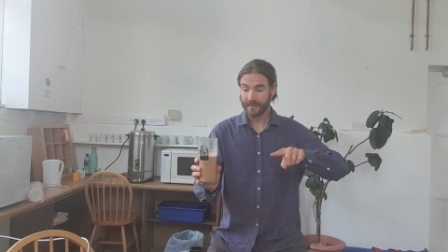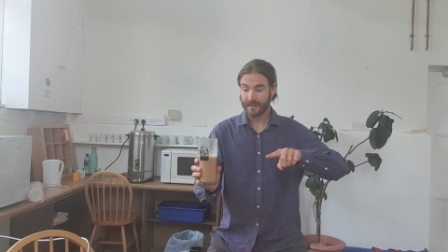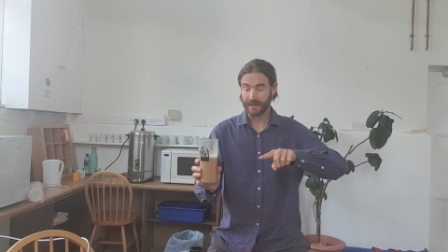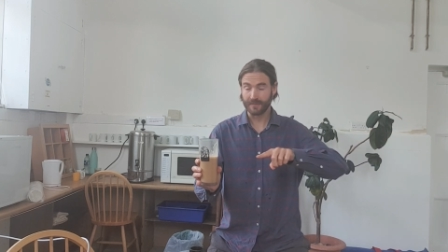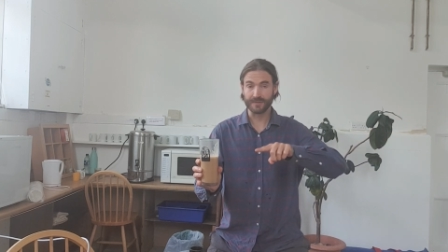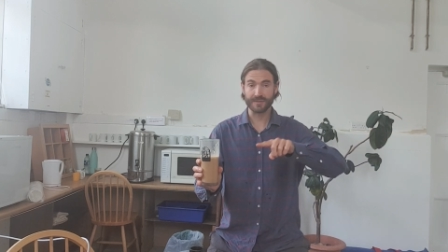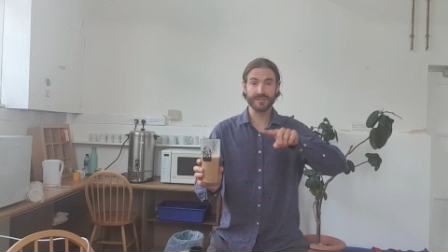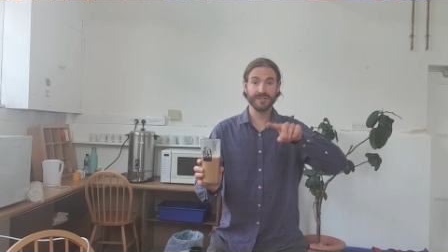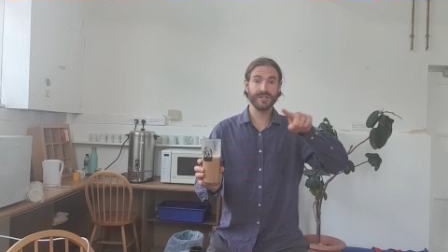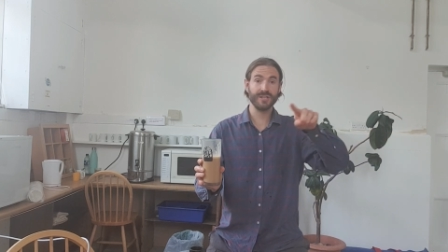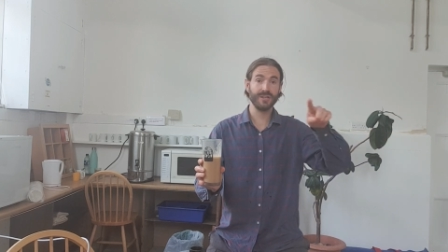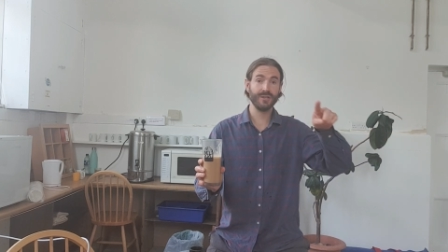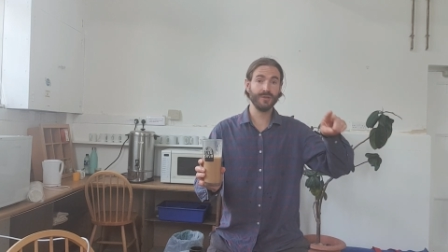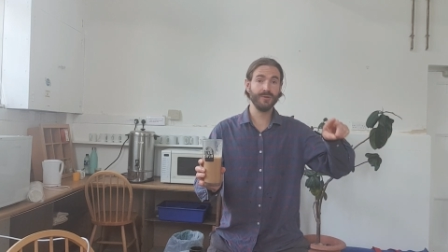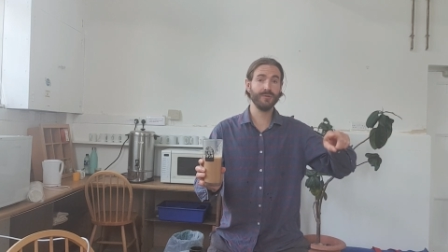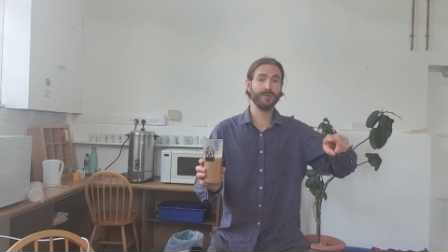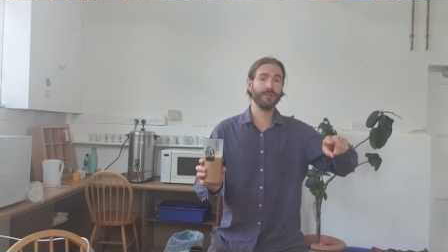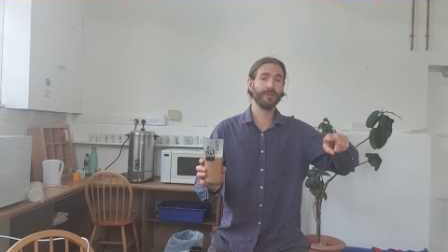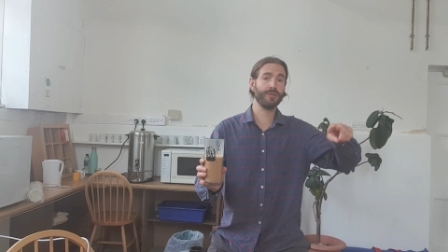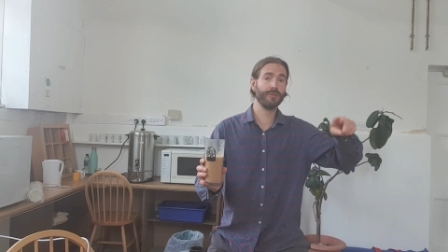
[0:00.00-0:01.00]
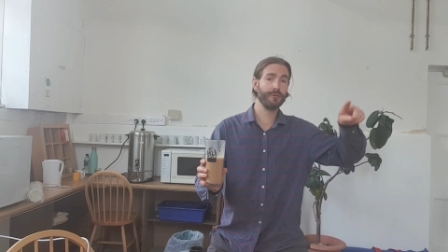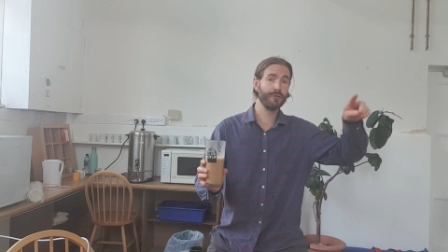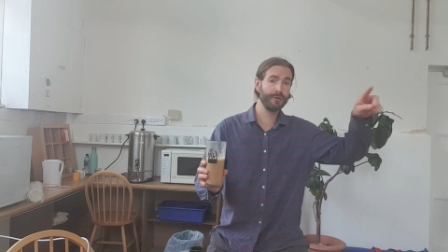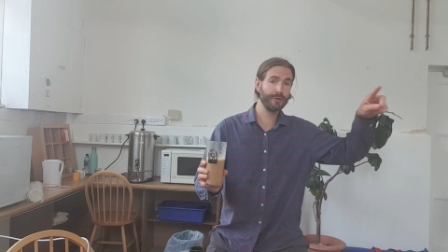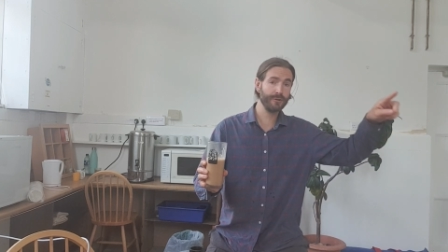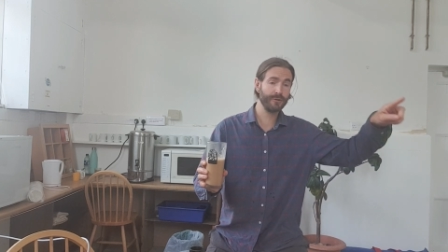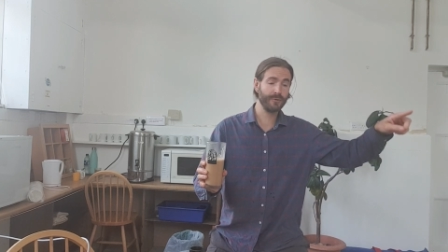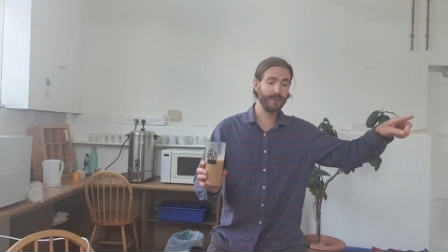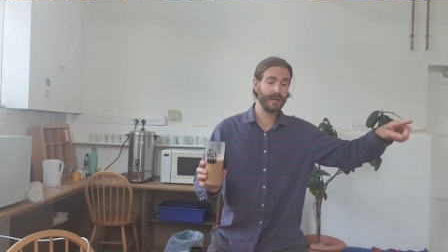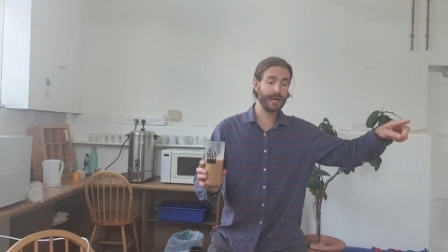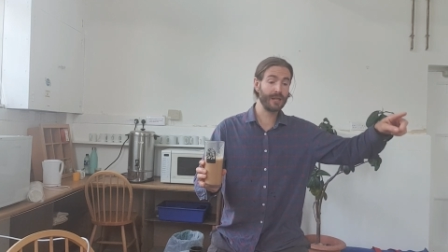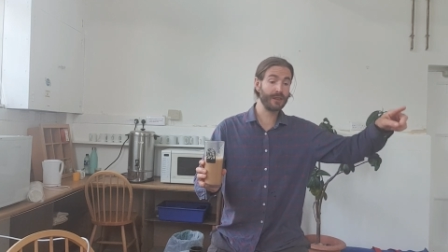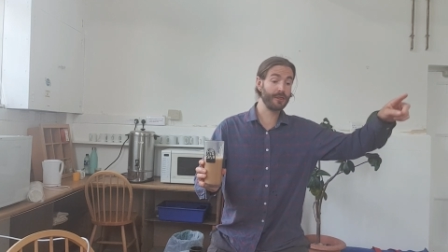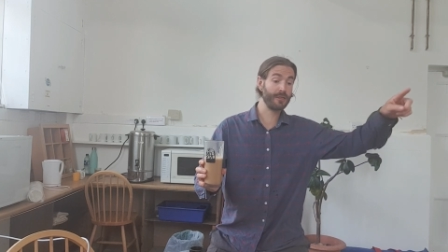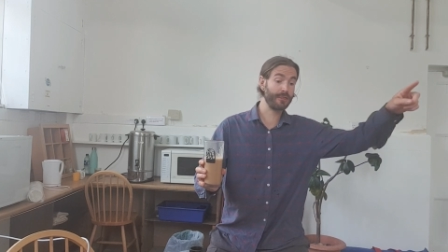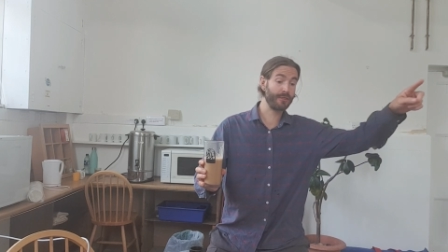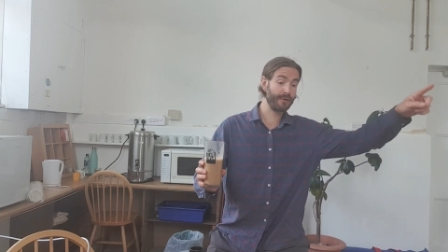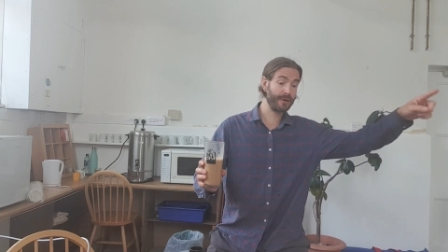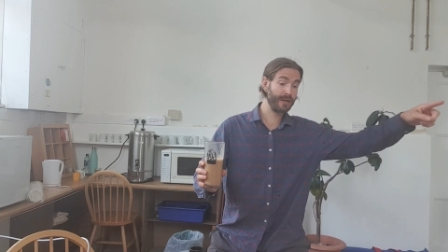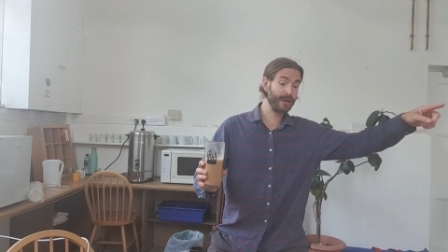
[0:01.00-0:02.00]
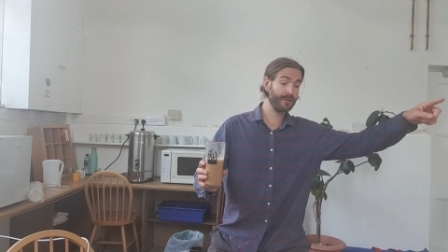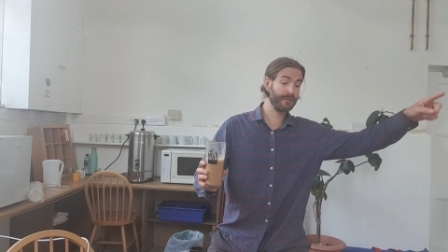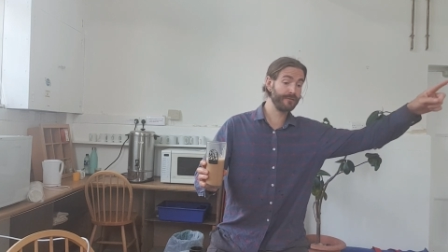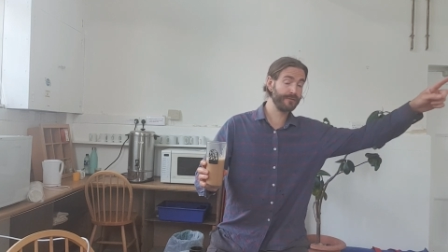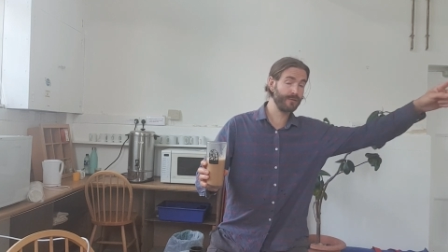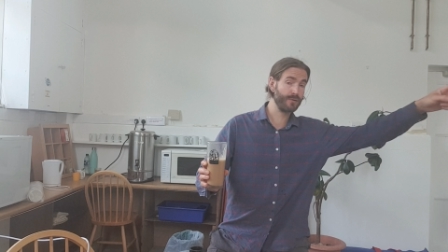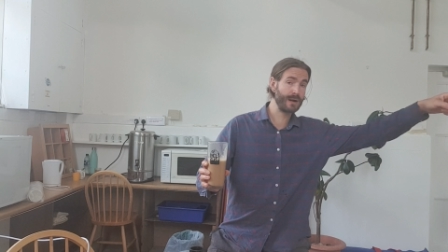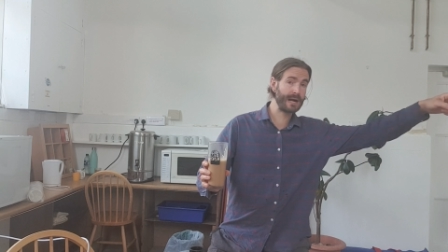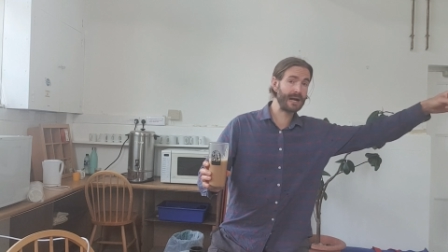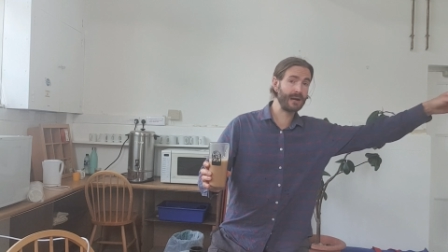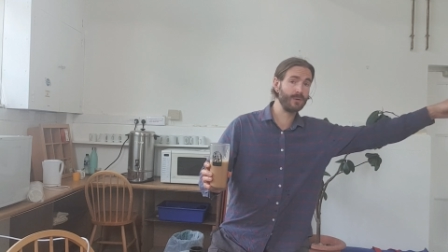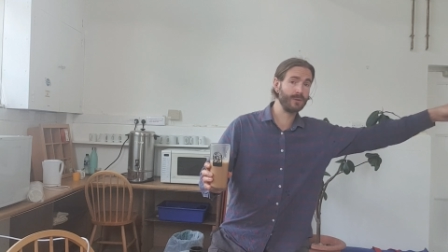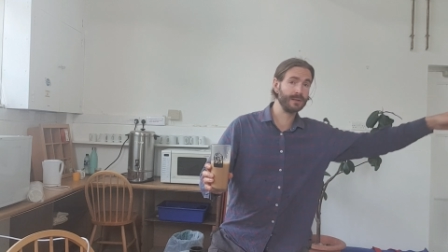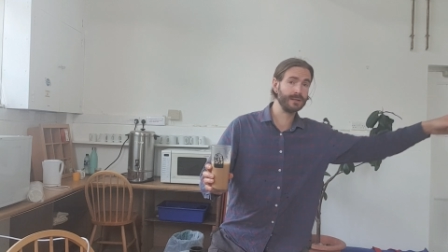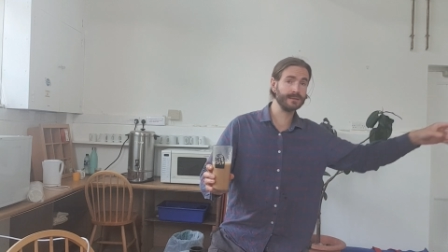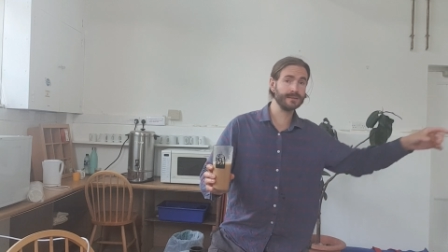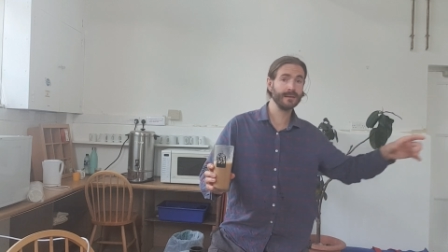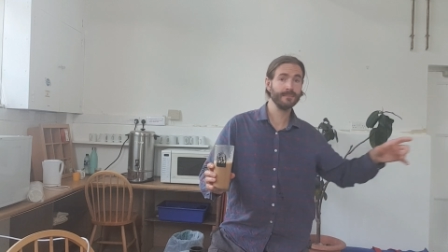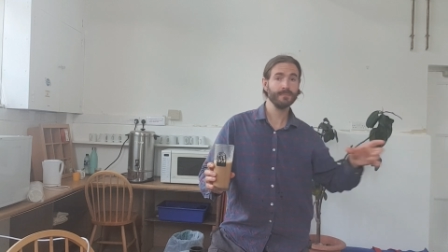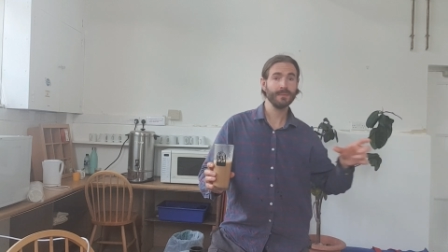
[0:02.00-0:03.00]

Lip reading: that will see you through another 3 or 4 hours,